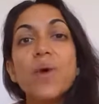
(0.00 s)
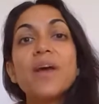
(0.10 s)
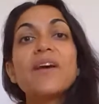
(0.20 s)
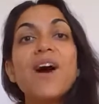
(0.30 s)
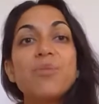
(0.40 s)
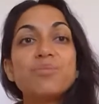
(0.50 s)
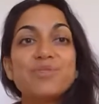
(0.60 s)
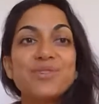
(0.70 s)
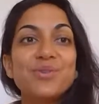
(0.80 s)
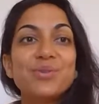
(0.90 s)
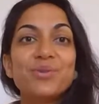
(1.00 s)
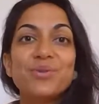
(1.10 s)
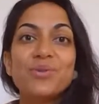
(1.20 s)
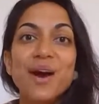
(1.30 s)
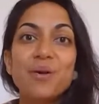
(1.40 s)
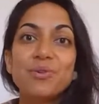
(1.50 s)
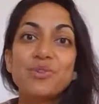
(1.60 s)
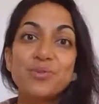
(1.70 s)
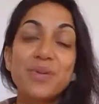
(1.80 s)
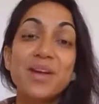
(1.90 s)
wake up to our
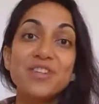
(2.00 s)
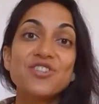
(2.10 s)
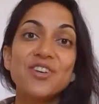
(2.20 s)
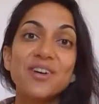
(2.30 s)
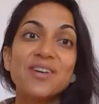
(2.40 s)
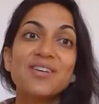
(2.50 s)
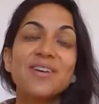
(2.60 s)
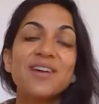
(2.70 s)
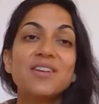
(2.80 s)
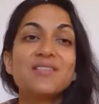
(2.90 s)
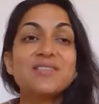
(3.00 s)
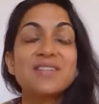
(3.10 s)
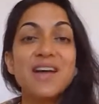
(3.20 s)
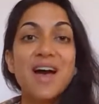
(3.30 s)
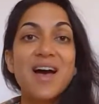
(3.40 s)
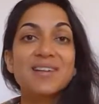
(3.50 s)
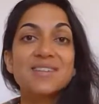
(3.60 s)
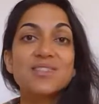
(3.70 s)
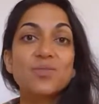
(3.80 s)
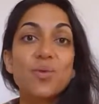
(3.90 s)
true nature and
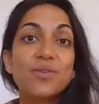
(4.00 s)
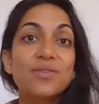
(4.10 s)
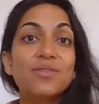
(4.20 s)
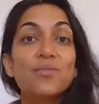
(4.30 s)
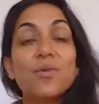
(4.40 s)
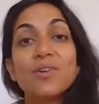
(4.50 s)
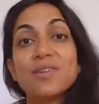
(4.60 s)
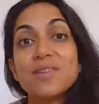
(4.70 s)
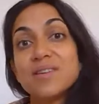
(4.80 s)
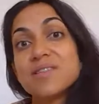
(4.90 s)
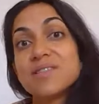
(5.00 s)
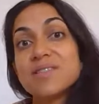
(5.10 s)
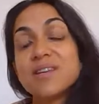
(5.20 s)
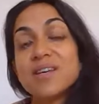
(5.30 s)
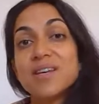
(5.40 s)
understand what this